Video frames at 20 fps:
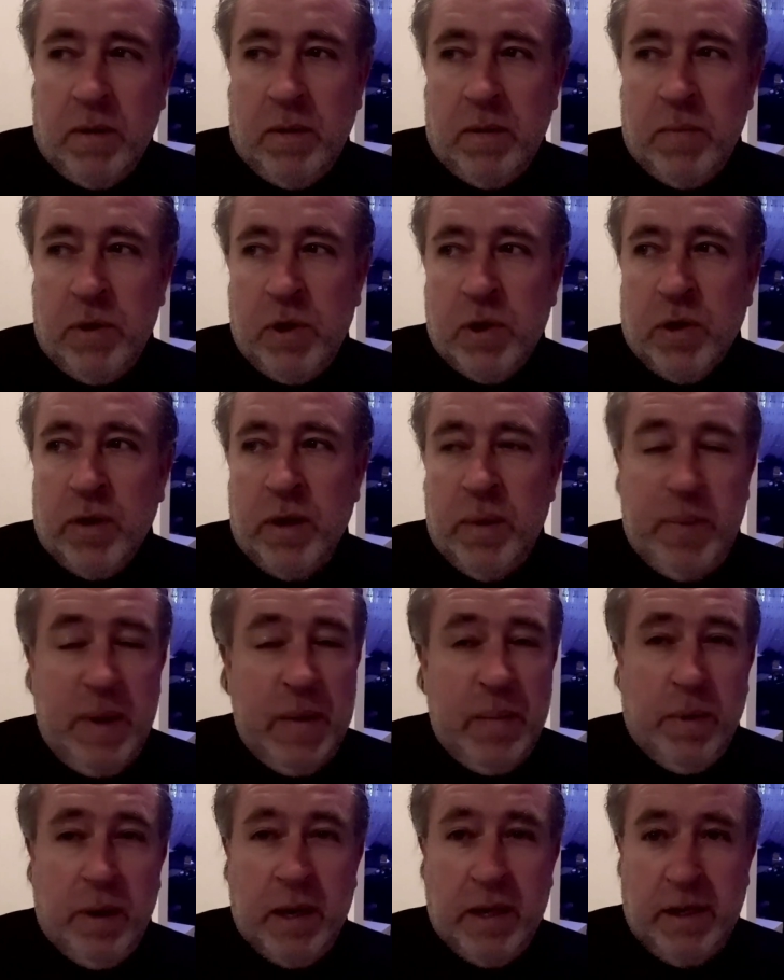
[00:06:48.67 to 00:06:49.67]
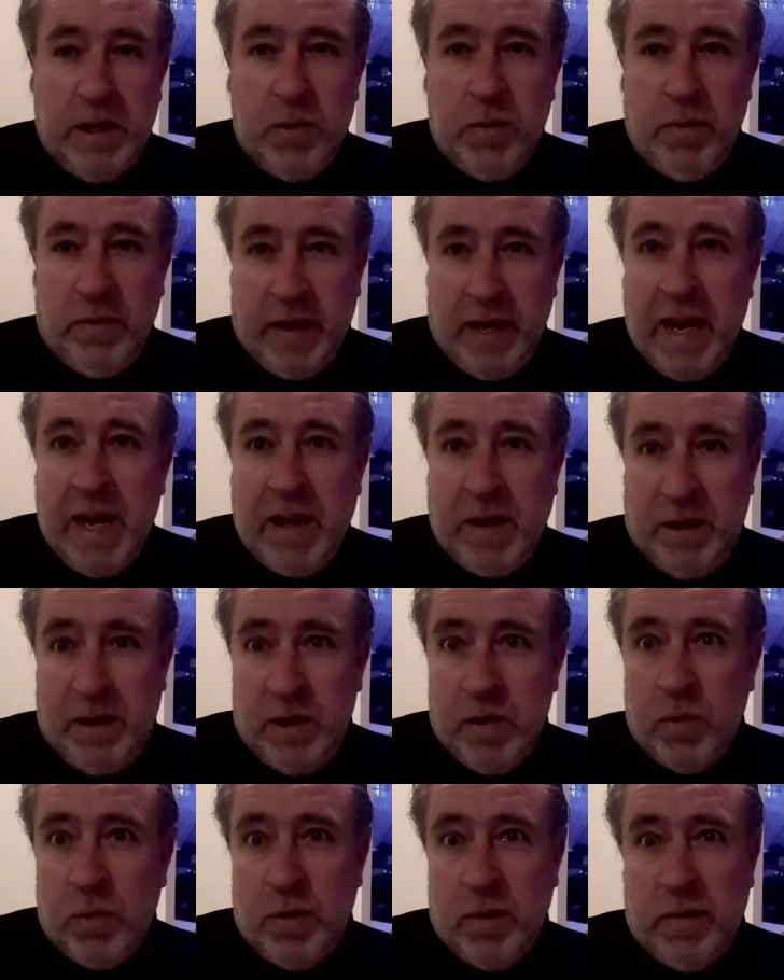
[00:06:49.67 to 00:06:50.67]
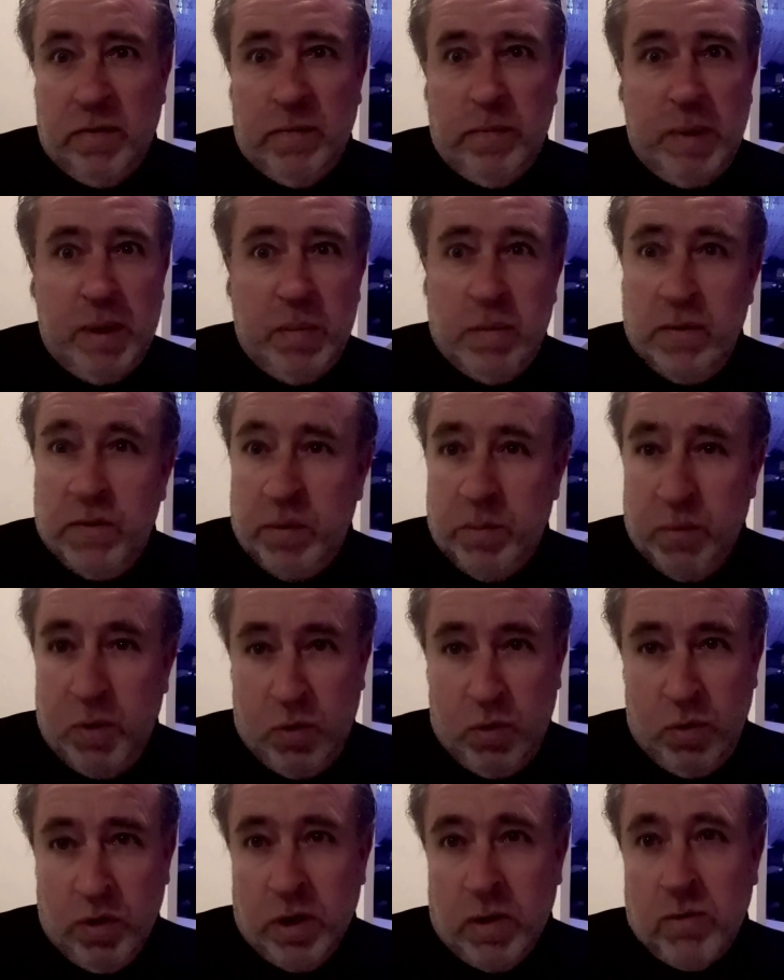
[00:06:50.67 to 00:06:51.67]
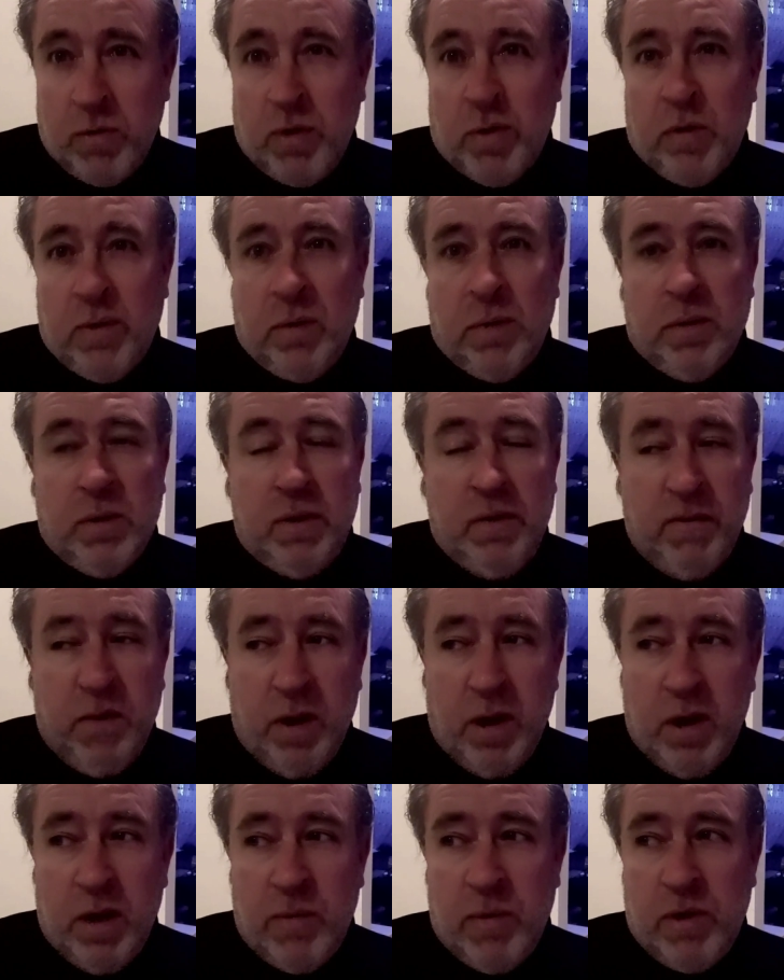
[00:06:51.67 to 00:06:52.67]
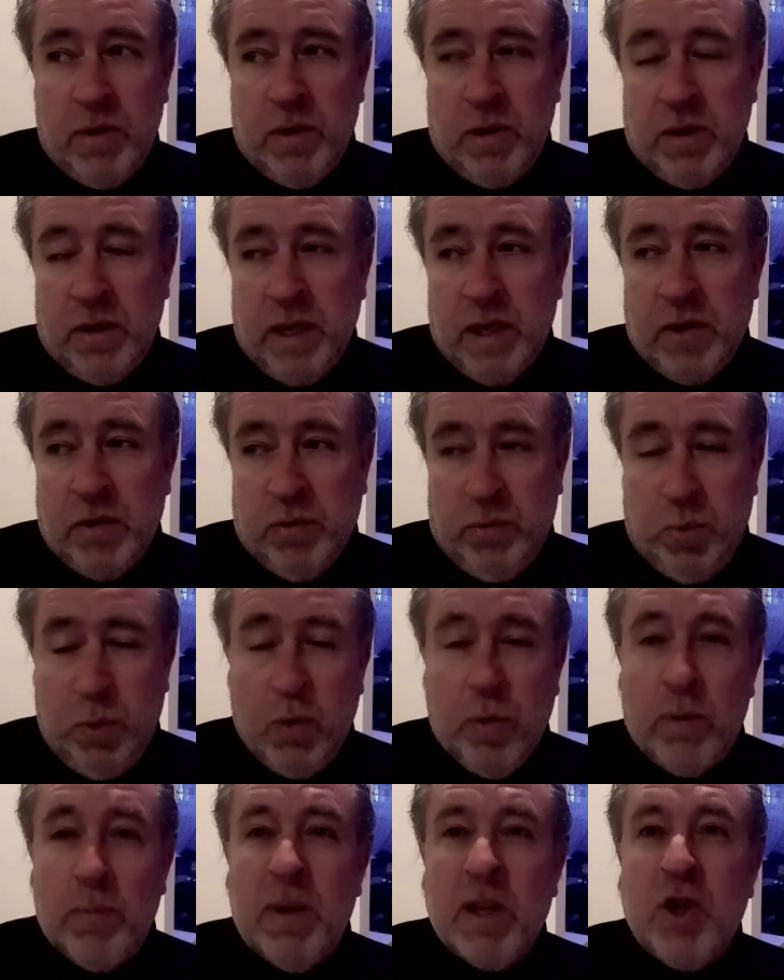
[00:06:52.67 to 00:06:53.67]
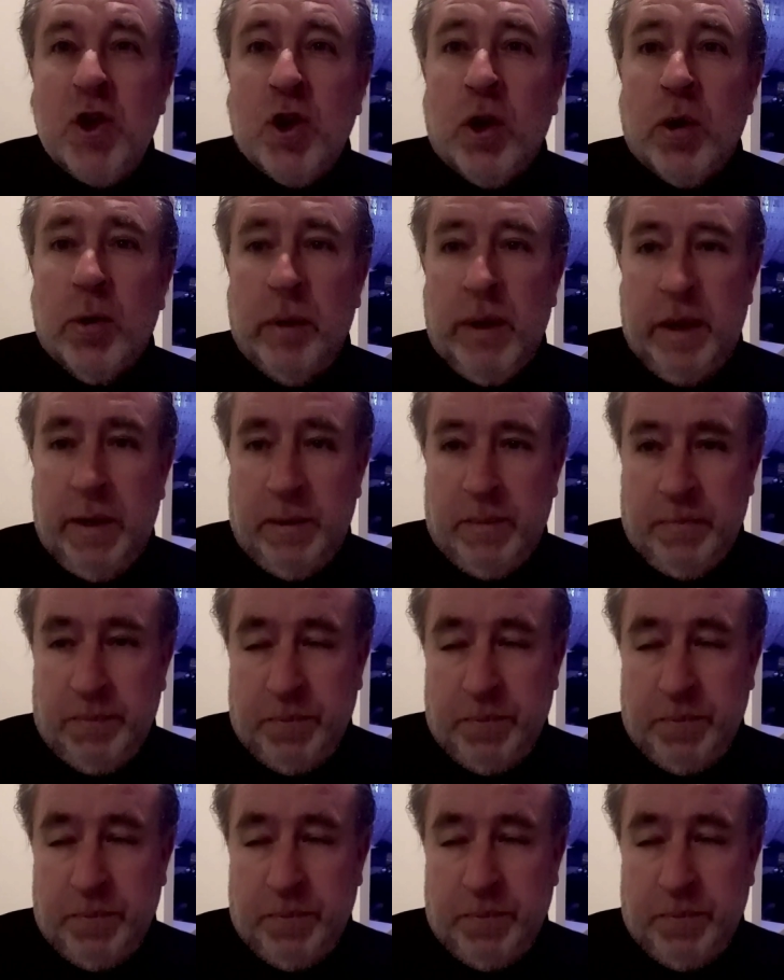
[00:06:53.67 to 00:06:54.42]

The majority of people I deal with can deal with people from all cultures, environments, etc. Well, the majority.